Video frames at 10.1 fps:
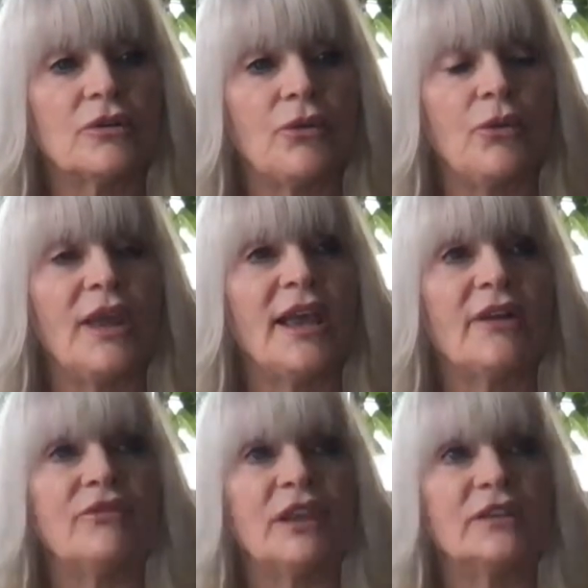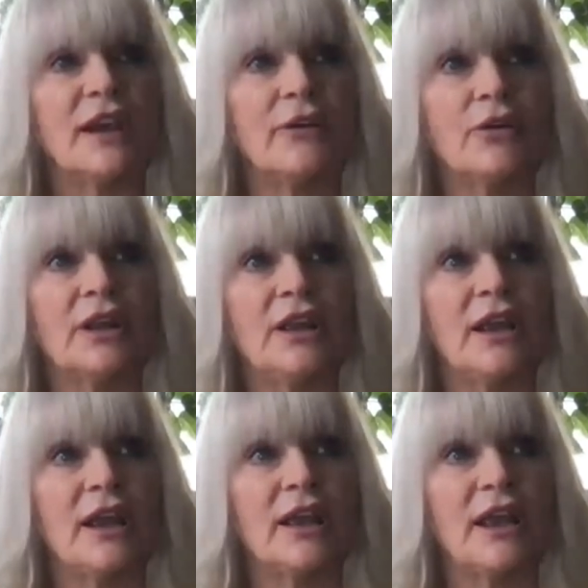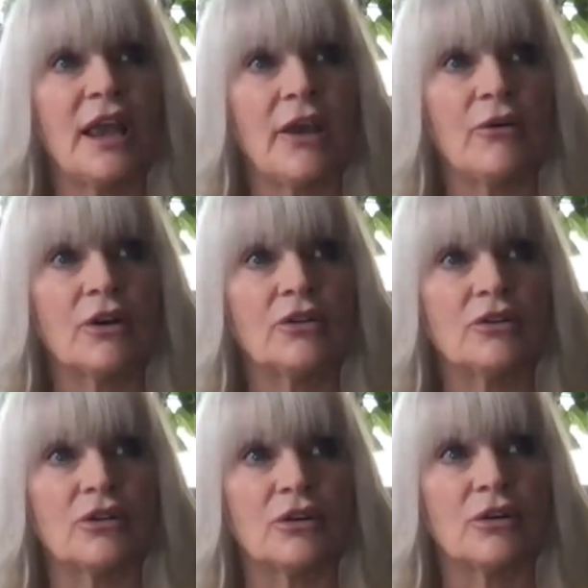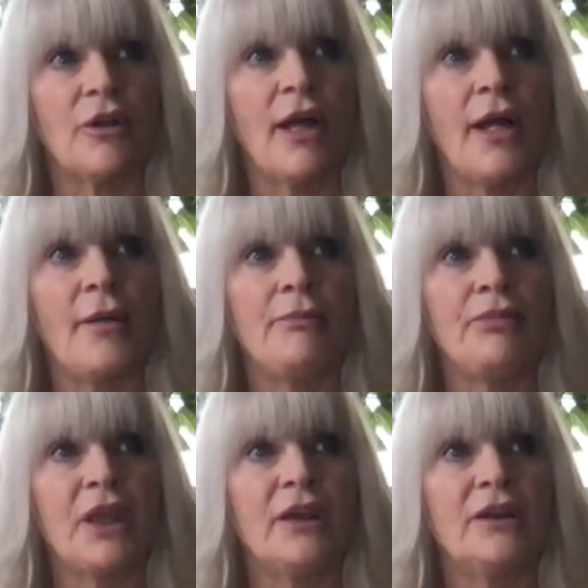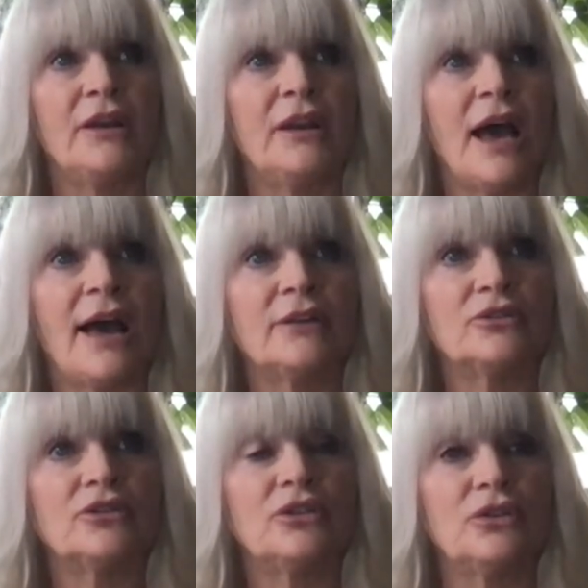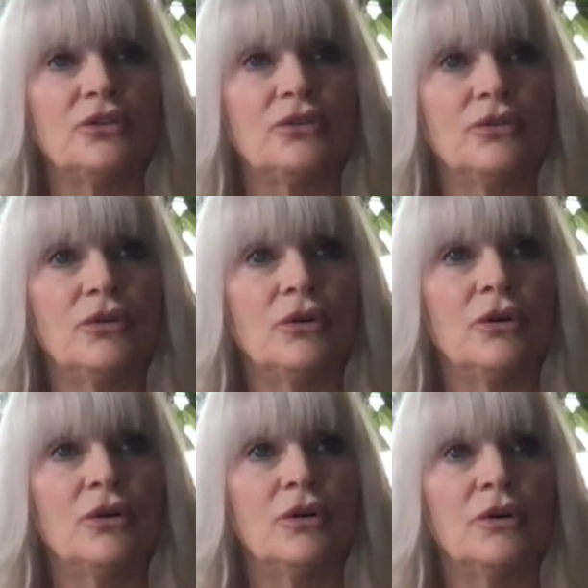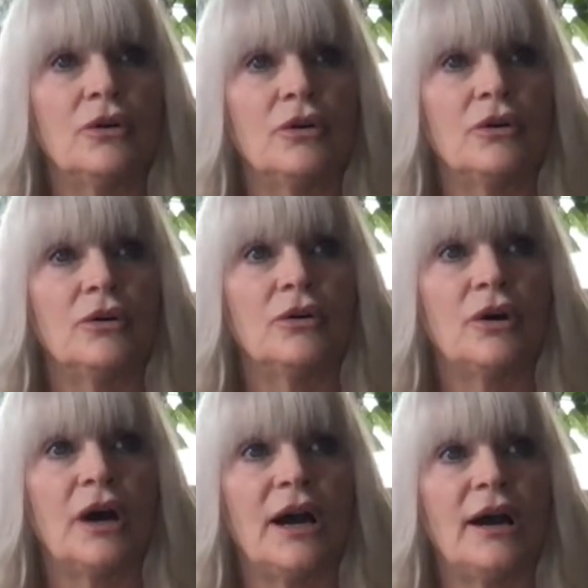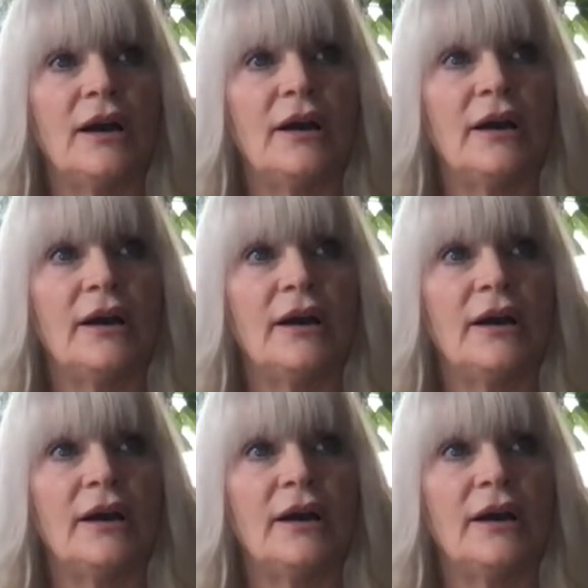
we have the integrity and character not to uh